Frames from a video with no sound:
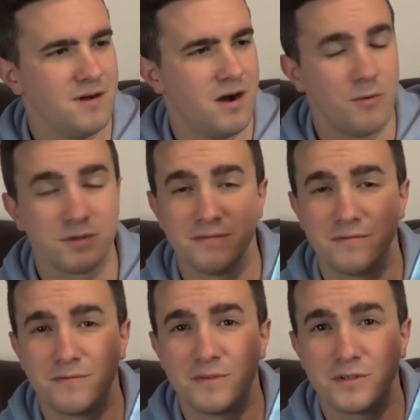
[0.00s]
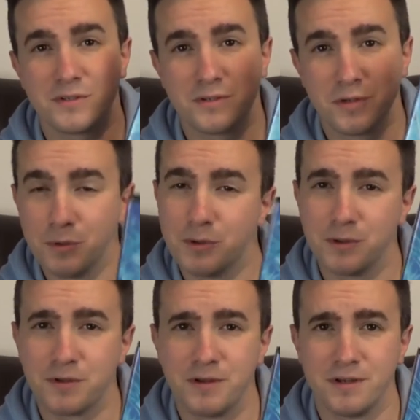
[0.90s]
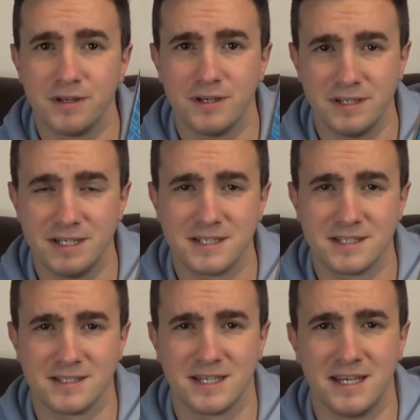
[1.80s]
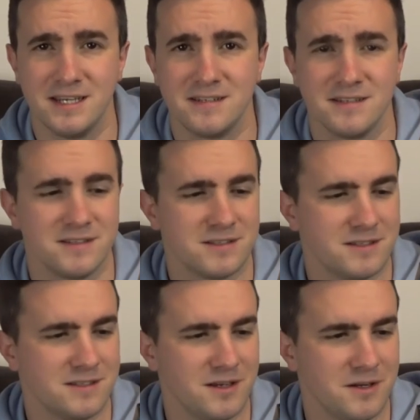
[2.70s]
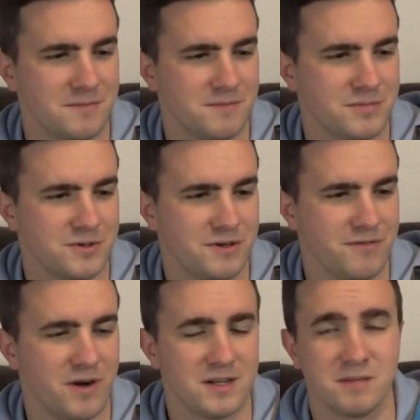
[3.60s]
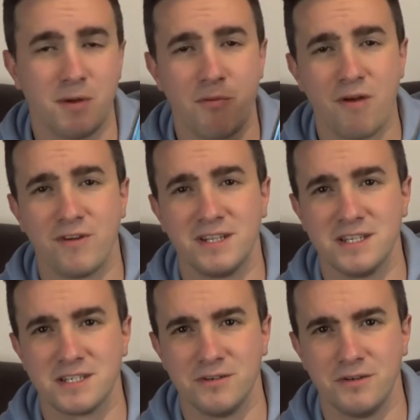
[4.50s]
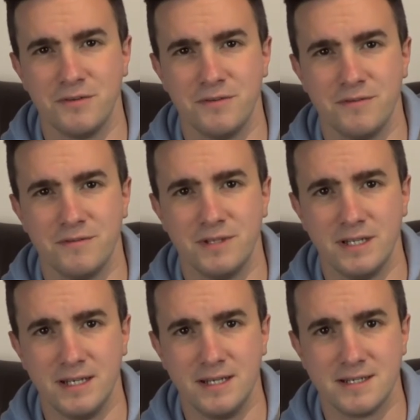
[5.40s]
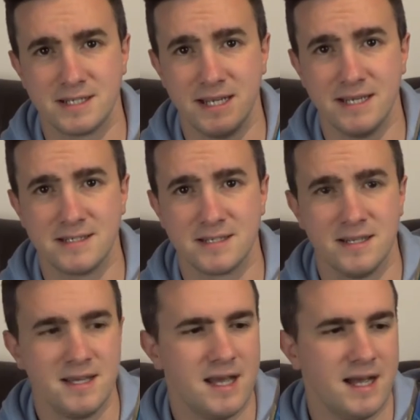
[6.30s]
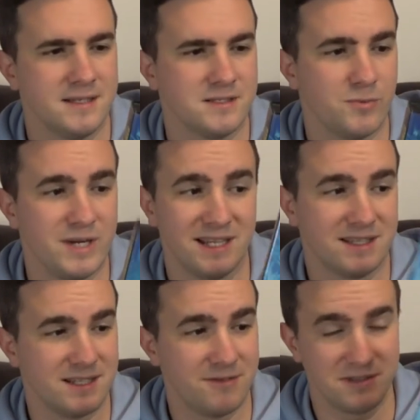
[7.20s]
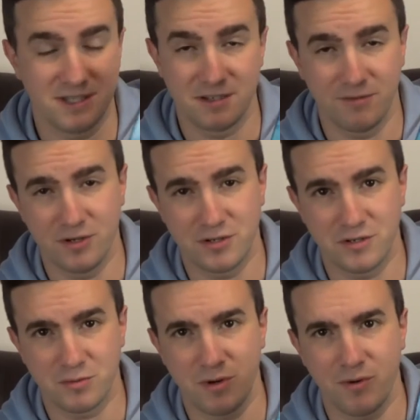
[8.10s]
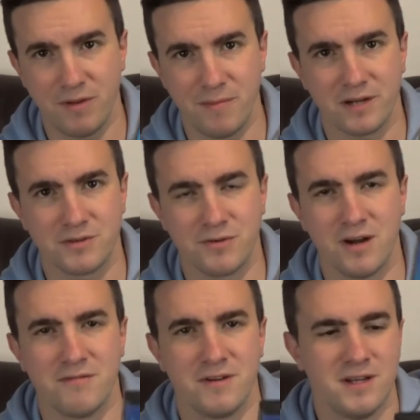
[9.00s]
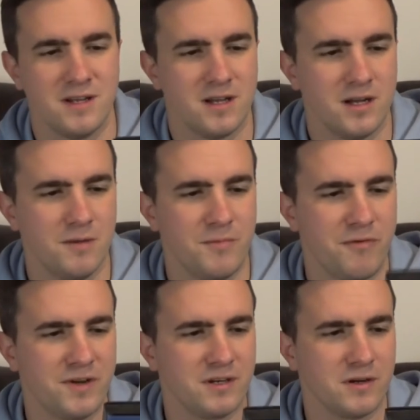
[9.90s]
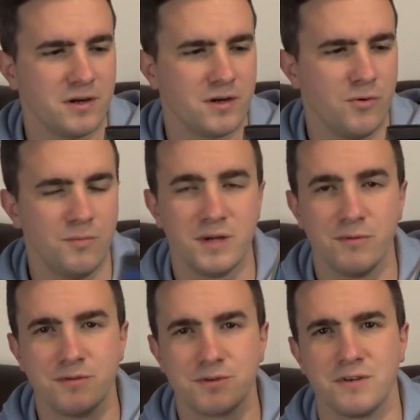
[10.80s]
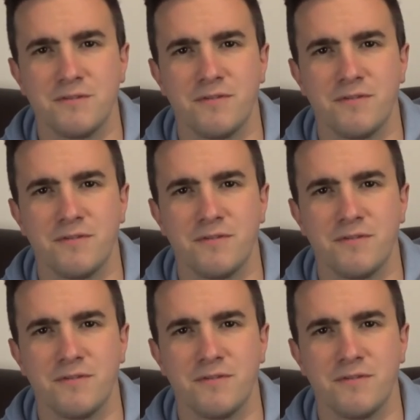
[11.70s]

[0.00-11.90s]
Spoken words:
I wasn't too good at this as a kid, Street Fighter. So my brother had this on the SNES, and we had this version as well on the Mega Drive. The thing that caught me with Street